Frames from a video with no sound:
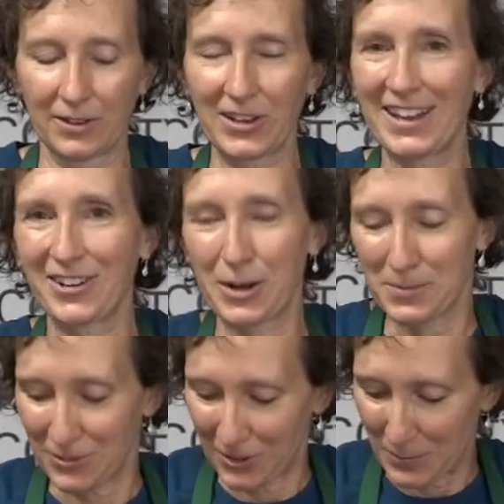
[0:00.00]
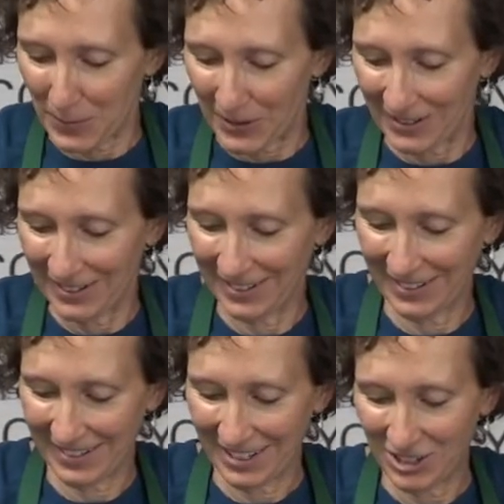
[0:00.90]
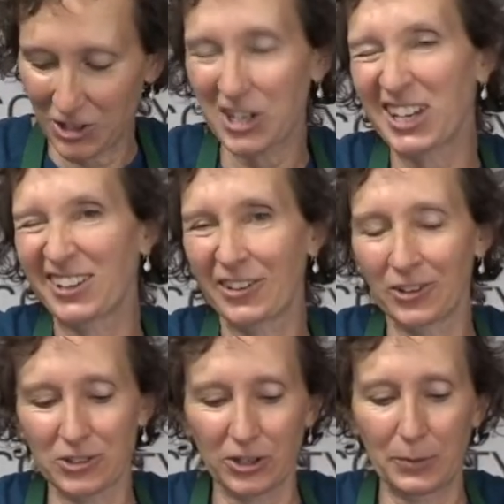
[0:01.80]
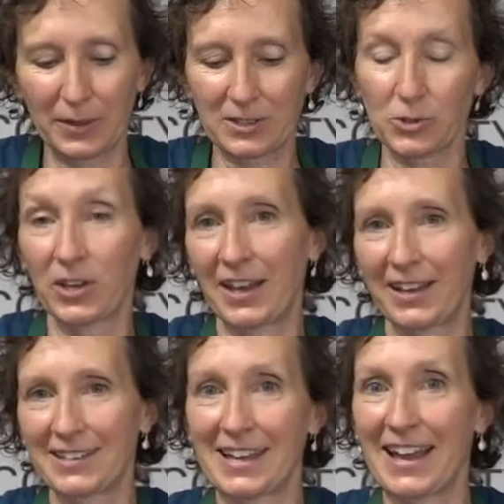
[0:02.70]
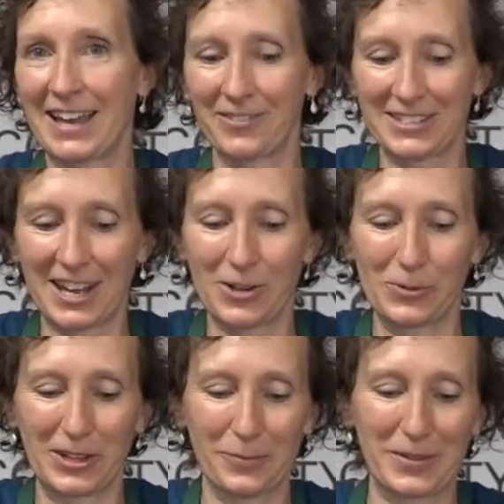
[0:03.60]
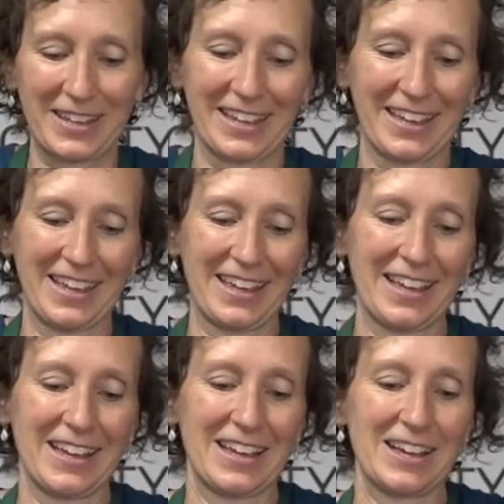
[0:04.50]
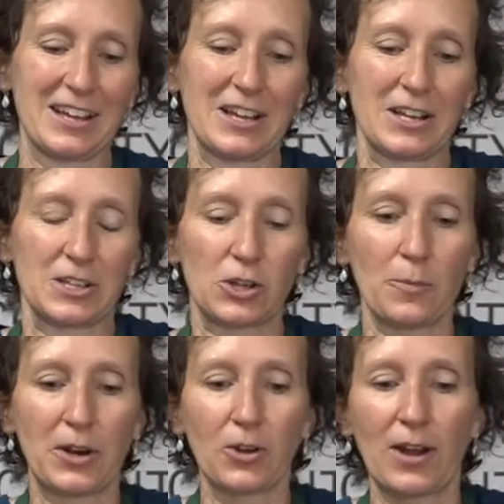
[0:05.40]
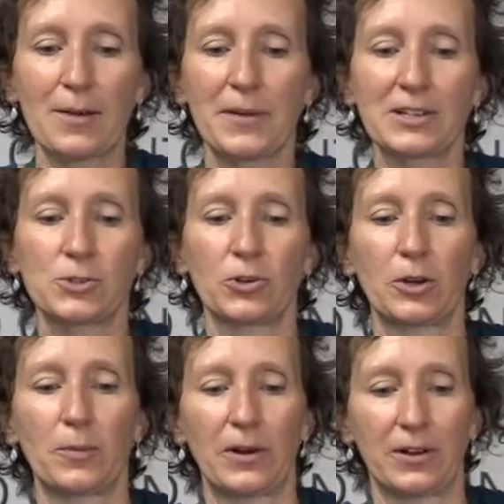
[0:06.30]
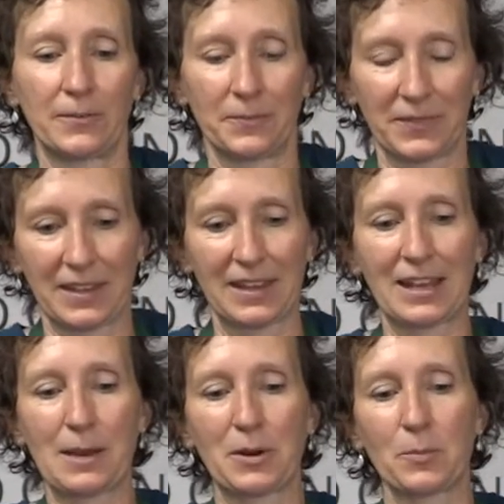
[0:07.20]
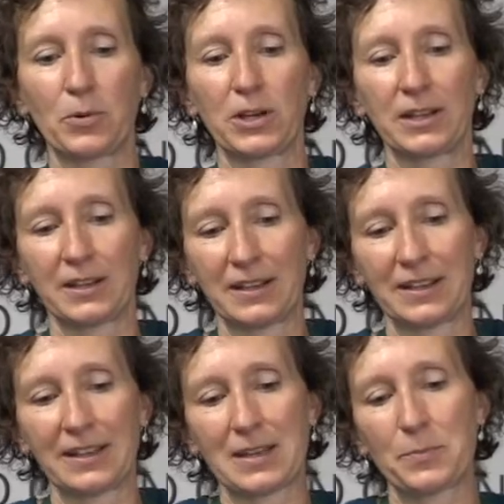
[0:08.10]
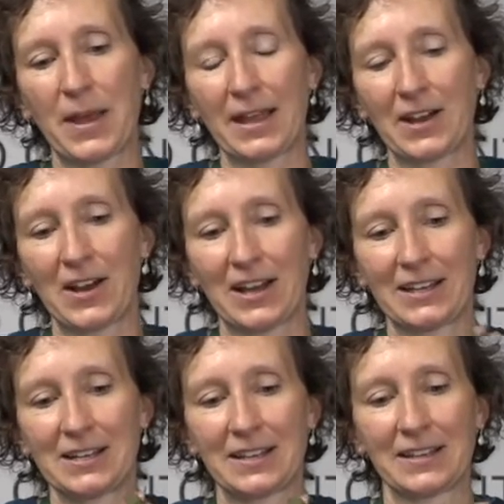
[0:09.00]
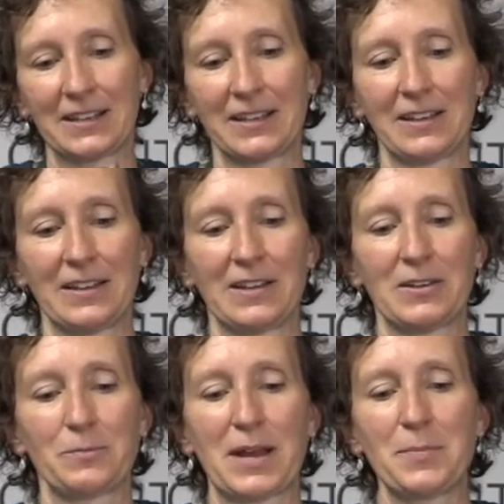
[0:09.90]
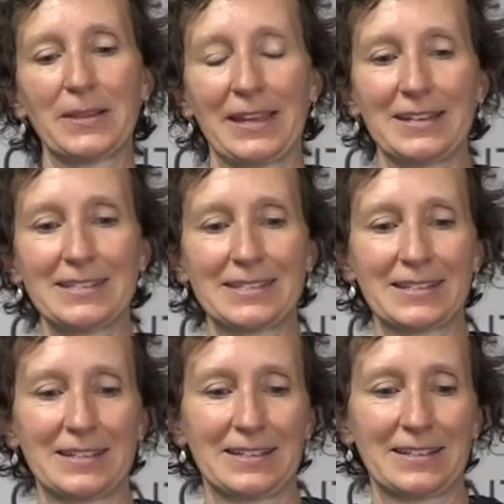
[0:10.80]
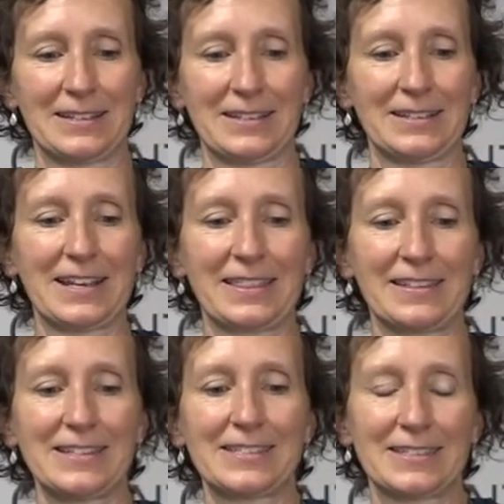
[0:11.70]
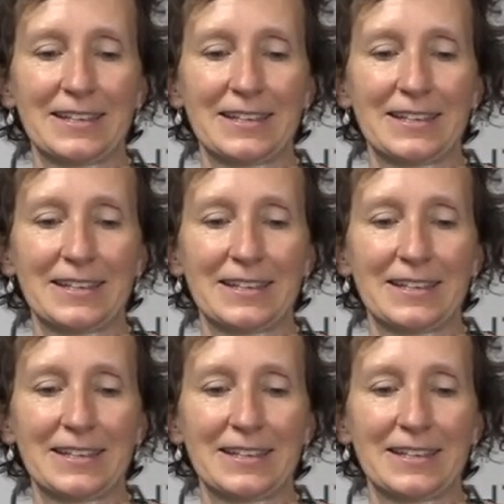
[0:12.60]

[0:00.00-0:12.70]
Okay, here comes the fun part. You're going to get a little dirty, but that's okay, because I have a towel with me. So I'm going to grab my soil ball, and I'm going to put it back on my plant like this.